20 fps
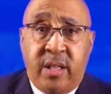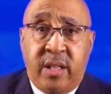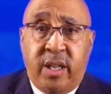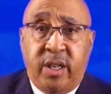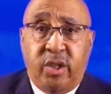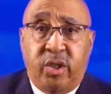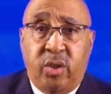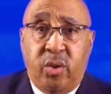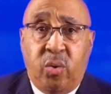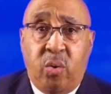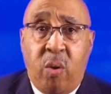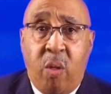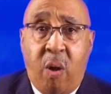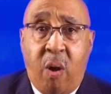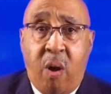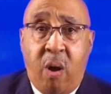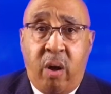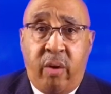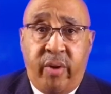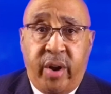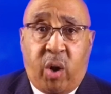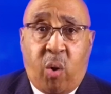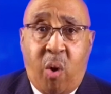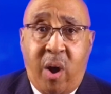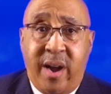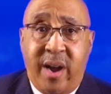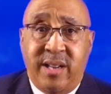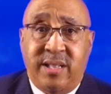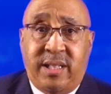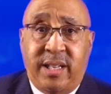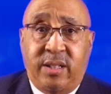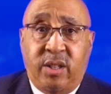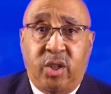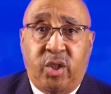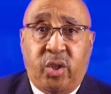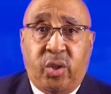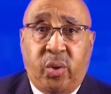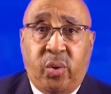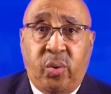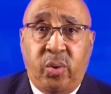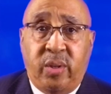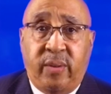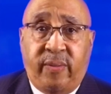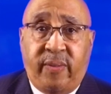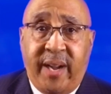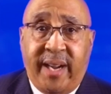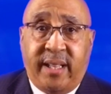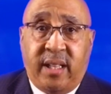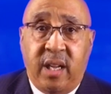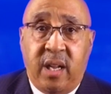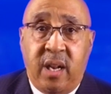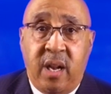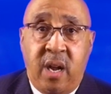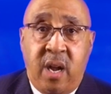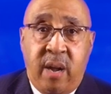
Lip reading: this new law requires that the schools affected